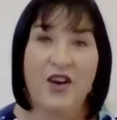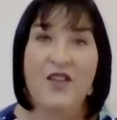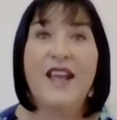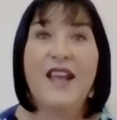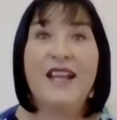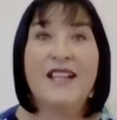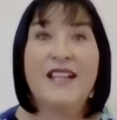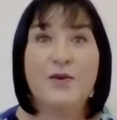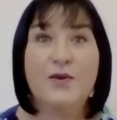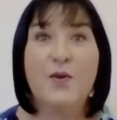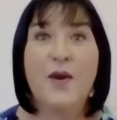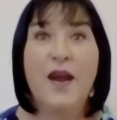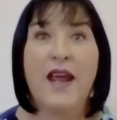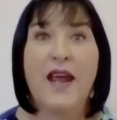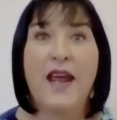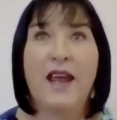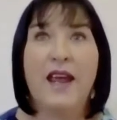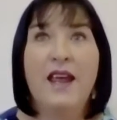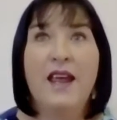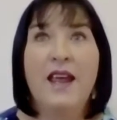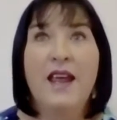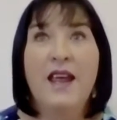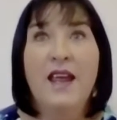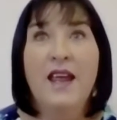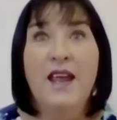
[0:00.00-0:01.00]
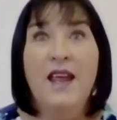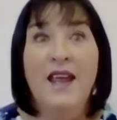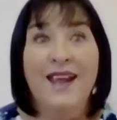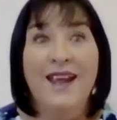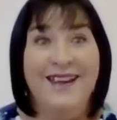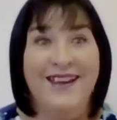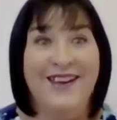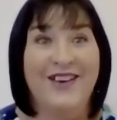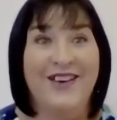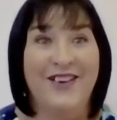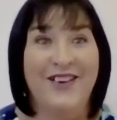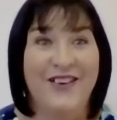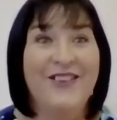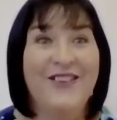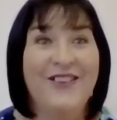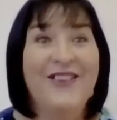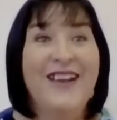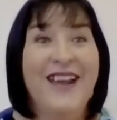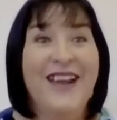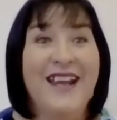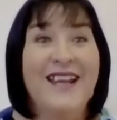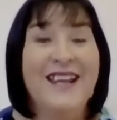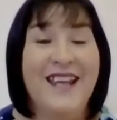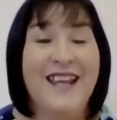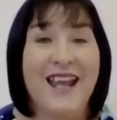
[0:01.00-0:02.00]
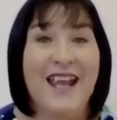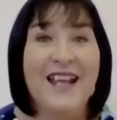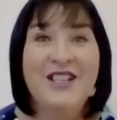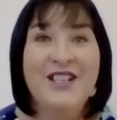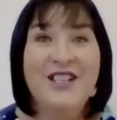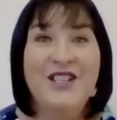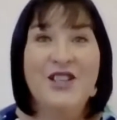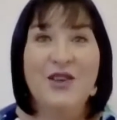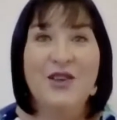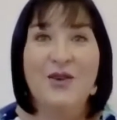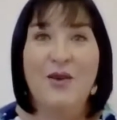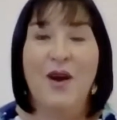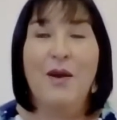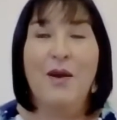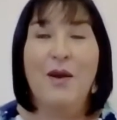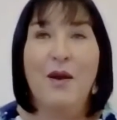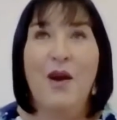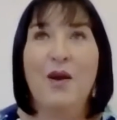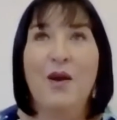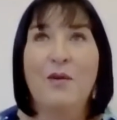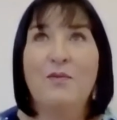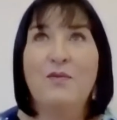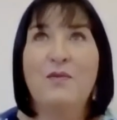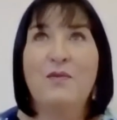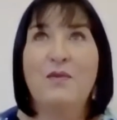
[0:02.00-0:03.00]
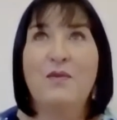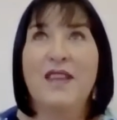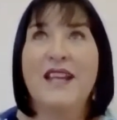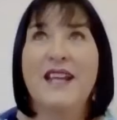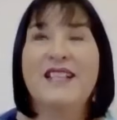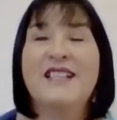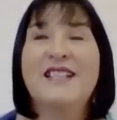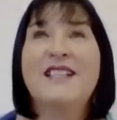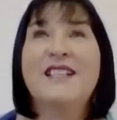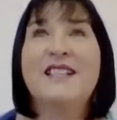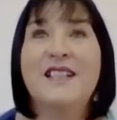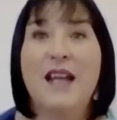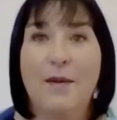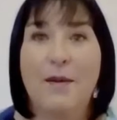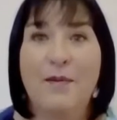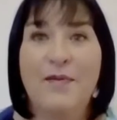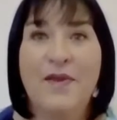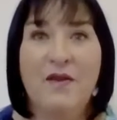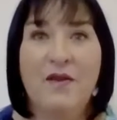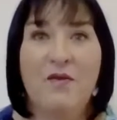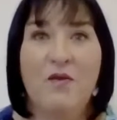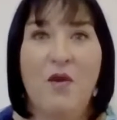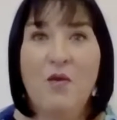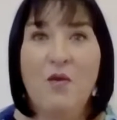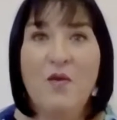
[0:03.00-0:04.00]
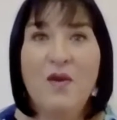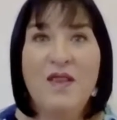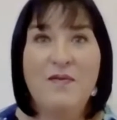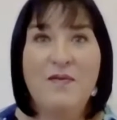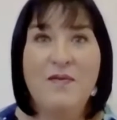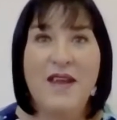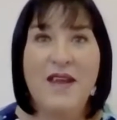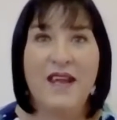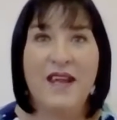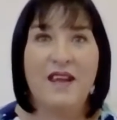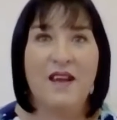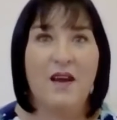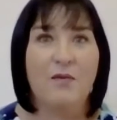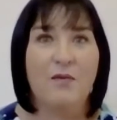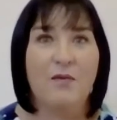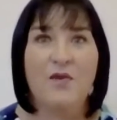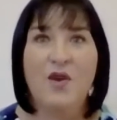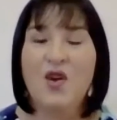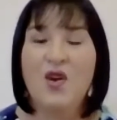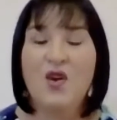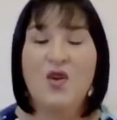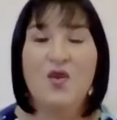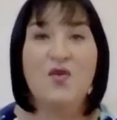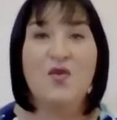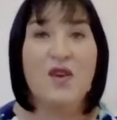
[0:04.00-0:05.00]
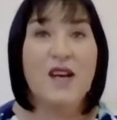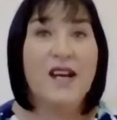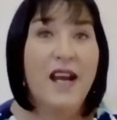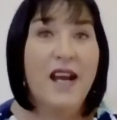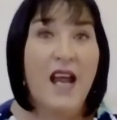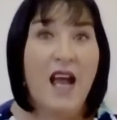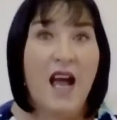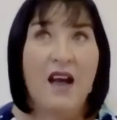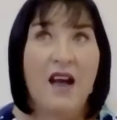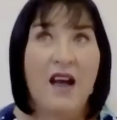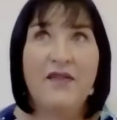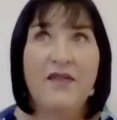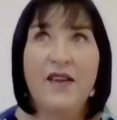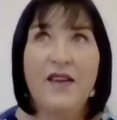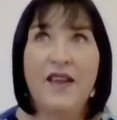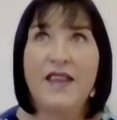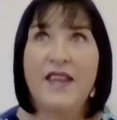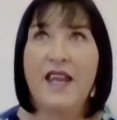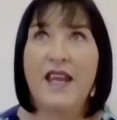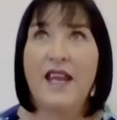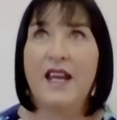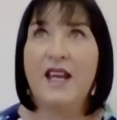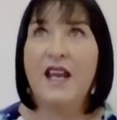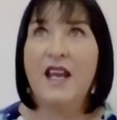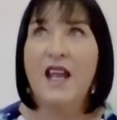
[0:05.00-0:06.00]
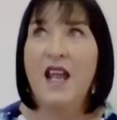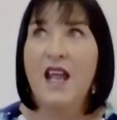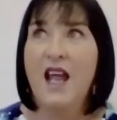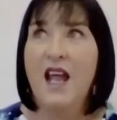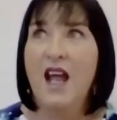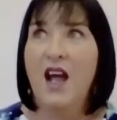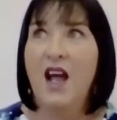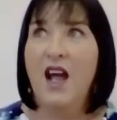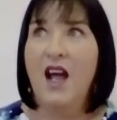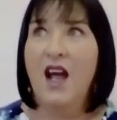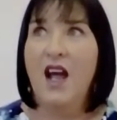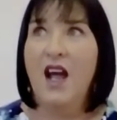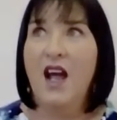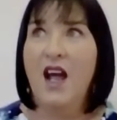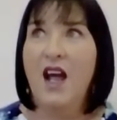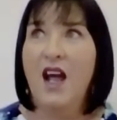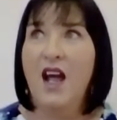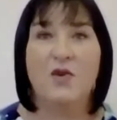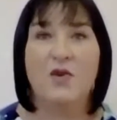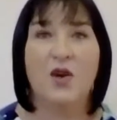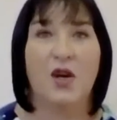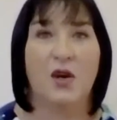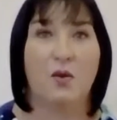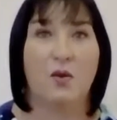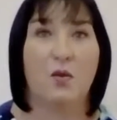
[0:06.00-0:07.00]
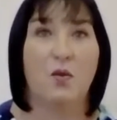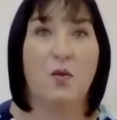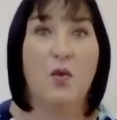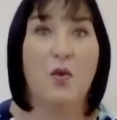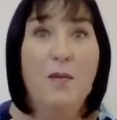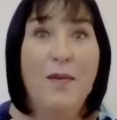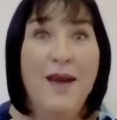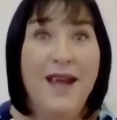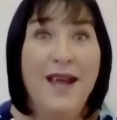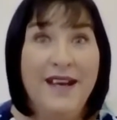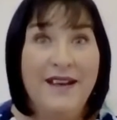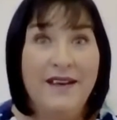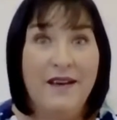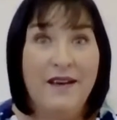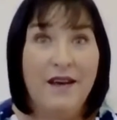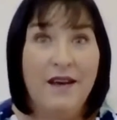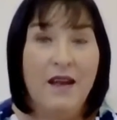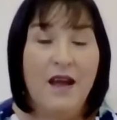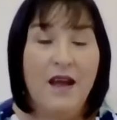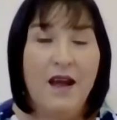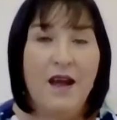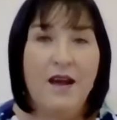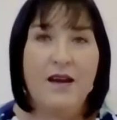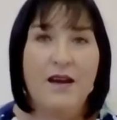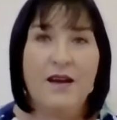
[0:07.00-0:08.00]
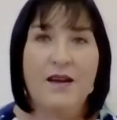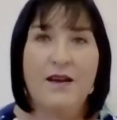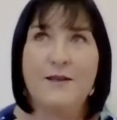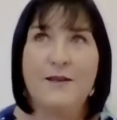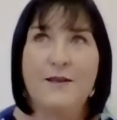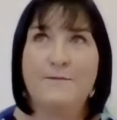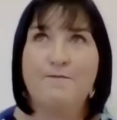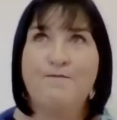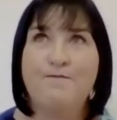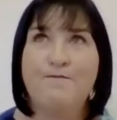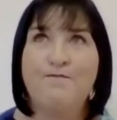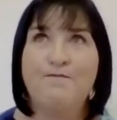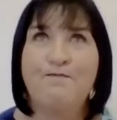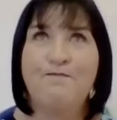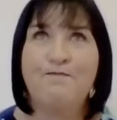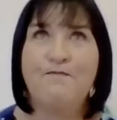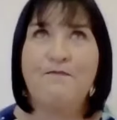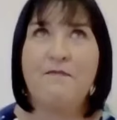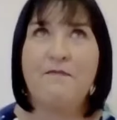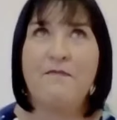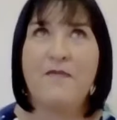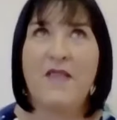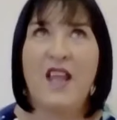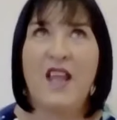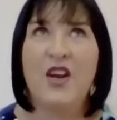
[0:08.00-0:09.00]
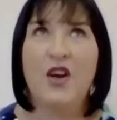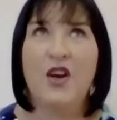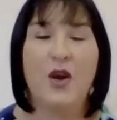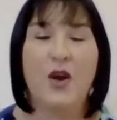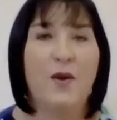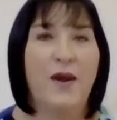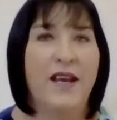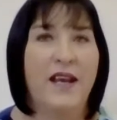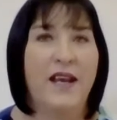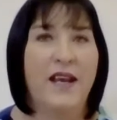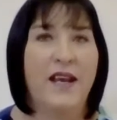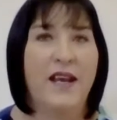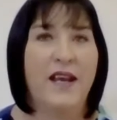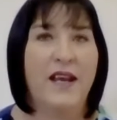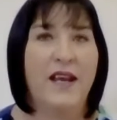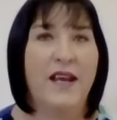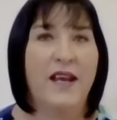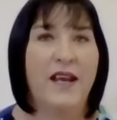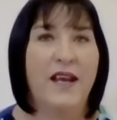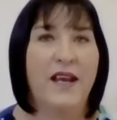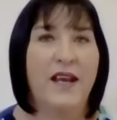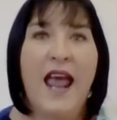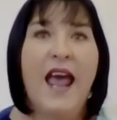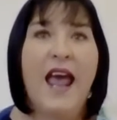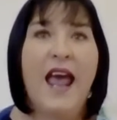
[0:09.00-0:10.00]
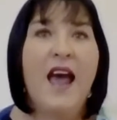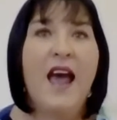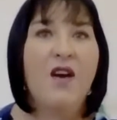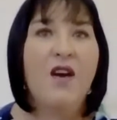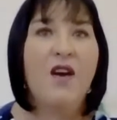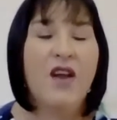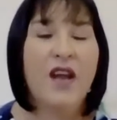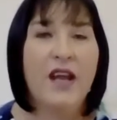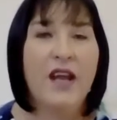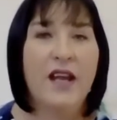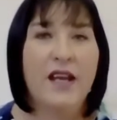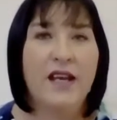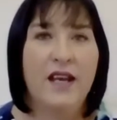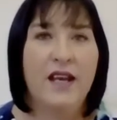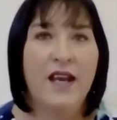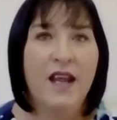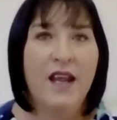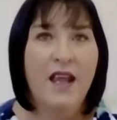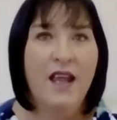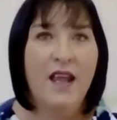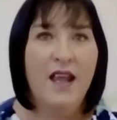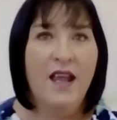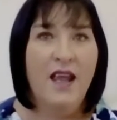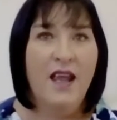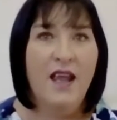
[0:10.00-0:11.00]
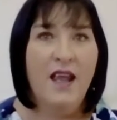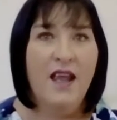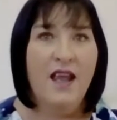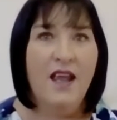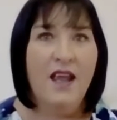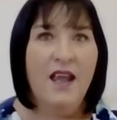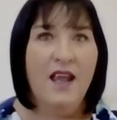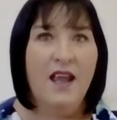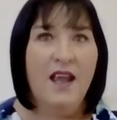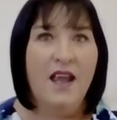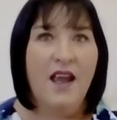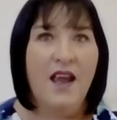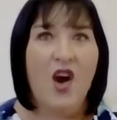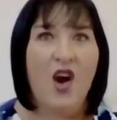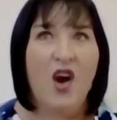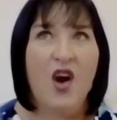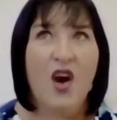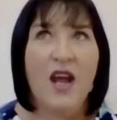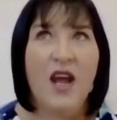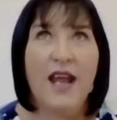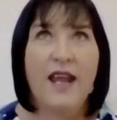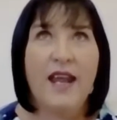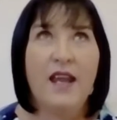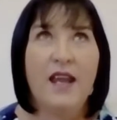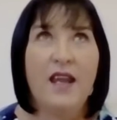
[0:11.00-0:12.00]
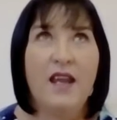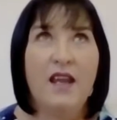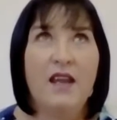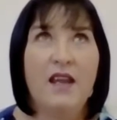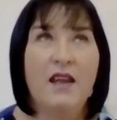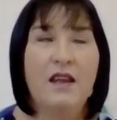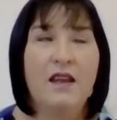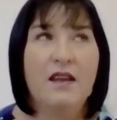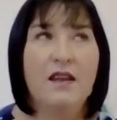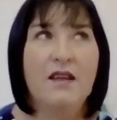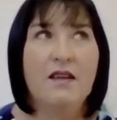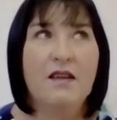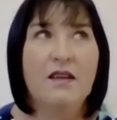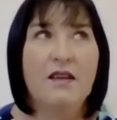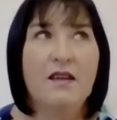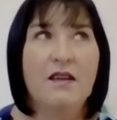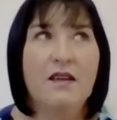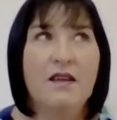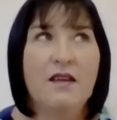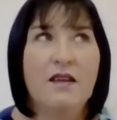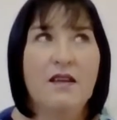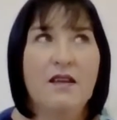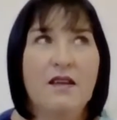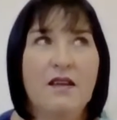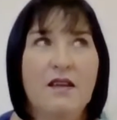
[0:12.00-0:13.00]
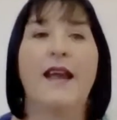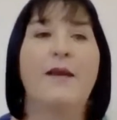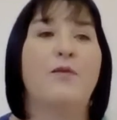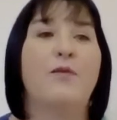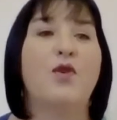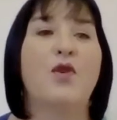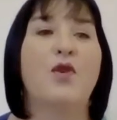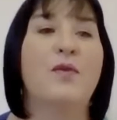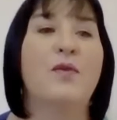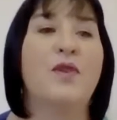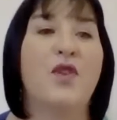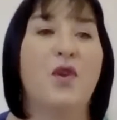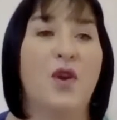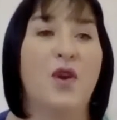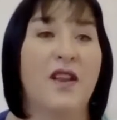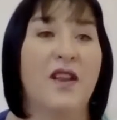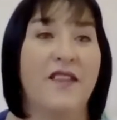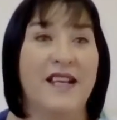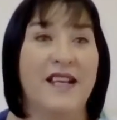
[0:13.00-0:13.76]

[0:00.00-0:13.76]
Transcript: You know, that's where, you know, it gets to, there's something wrong with me. I'm not good enough, and then I'm not a woman. You know, and how can I be in the same room